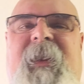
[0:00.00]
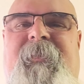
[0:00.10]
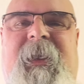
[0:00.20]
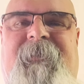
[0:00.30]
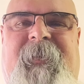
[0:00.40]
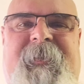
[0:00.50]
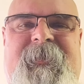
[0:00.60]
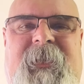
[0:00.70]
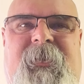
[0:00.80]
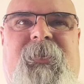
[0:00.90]
about a
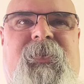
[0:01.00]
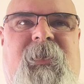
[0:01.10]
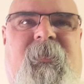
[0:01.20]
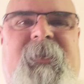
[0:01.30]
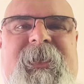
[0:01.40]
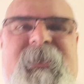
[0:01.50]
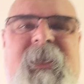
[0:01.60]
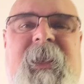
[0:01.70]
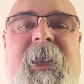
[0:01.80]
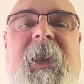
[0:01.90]
5-cylinder turbo
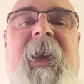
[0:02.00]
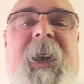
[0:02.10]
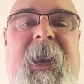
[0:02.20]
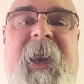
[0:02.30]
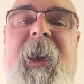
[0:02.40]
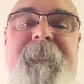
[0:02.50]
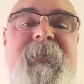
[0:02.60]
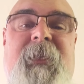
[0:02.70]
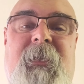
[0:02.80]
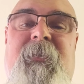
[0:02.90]
engine.
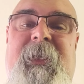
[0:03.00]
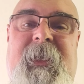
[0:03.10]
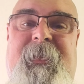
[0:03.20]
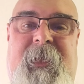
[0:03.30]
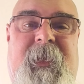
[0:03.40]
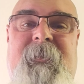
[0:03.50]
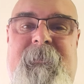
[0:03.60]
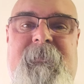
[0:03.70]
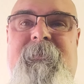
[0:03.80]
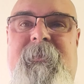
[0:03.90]
Absolutely nothing.
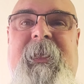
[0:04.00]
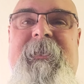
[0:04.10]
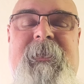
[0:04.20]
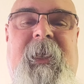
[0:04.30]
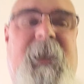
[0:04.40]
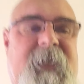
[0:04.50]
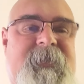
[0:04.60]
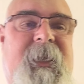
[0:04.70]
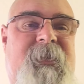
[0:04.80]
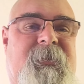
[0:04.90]
That's not an
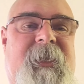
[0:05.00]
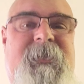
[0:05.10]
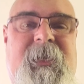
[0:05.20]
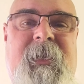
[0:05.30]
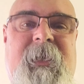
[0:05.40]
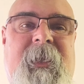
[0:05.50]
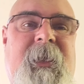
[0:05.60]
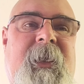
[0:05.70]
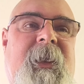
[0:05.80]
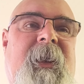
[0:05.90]
exaggeration.
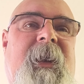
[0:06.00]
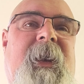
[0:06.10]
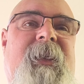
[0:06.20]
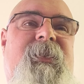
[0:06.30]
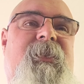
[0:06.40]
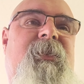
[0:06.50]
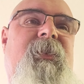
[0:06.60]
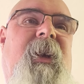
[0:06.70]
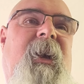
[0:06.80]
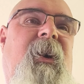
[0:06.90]

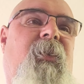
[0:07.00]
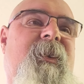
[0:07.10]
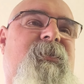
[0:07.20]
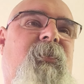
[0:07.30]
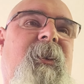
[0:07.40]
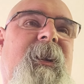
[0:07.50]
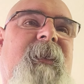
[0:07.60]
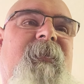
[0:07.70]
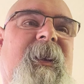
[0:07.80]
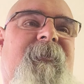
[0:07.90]
I always worry
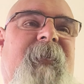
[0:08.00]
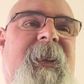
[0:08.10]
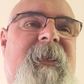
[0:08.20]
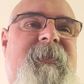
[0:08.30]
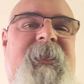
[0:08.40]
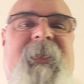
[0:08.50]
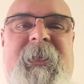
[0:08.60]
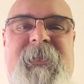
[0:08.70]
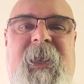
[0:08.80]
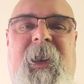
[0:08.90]
living in Phoenix that
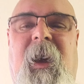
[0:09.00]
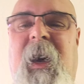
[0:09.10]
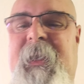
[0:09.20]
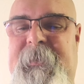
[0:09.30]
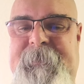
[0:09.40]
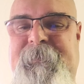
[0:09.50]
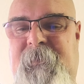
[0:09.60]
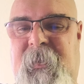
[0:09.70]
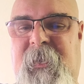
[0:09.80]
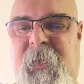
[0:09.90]
things get hot.
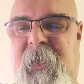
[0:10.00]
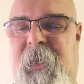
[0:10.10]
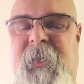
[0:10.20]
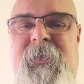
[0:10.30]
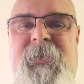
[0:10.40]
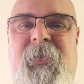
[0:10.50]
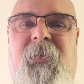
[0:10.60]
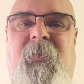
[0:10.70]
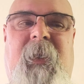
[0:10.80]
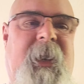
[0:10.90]

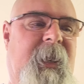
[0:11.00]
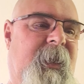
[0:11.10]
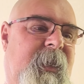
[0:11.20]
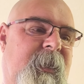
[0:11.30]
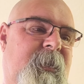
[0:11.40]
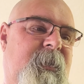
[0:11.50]
So I